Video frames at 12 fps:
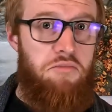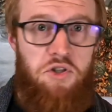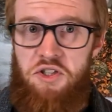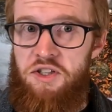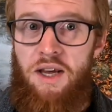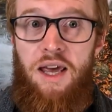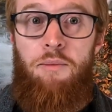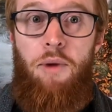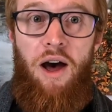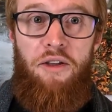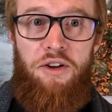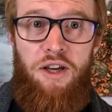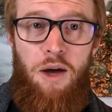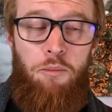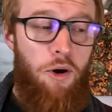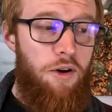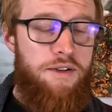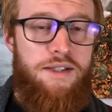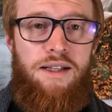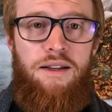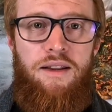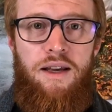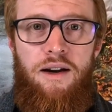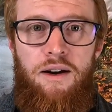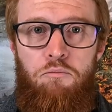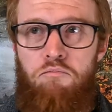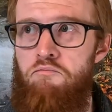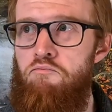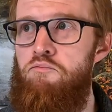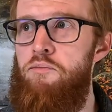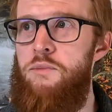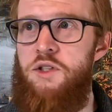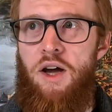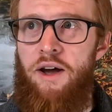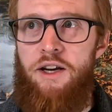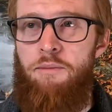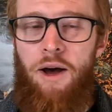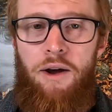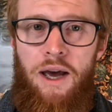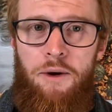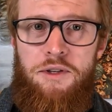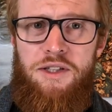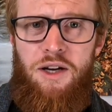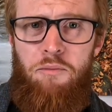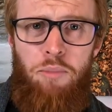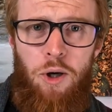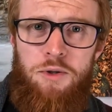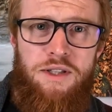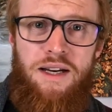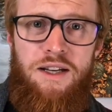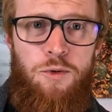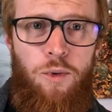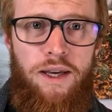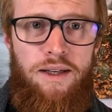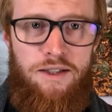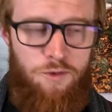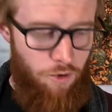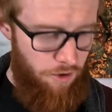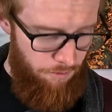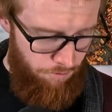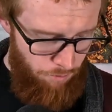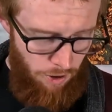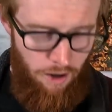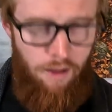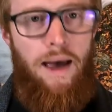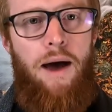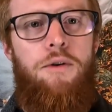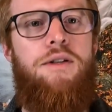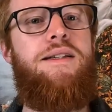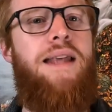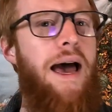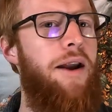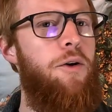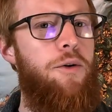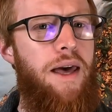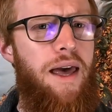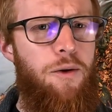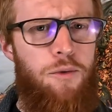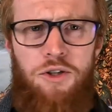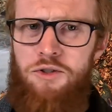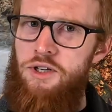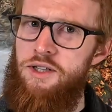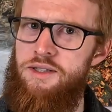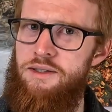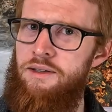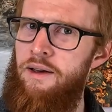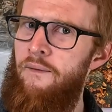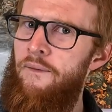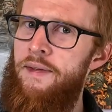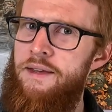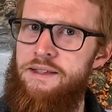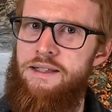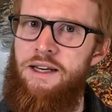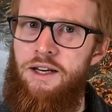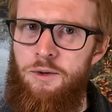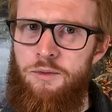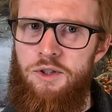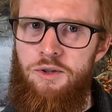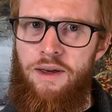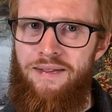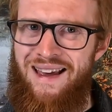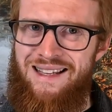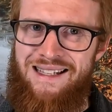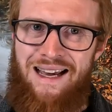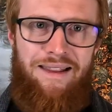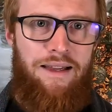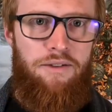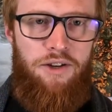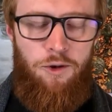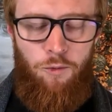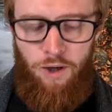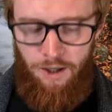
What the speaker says: same author, you got Paul sitting there talking about how he's going to boast in his weakness. Well, Paul, how is that okay when you just said don't do that? That's not loving.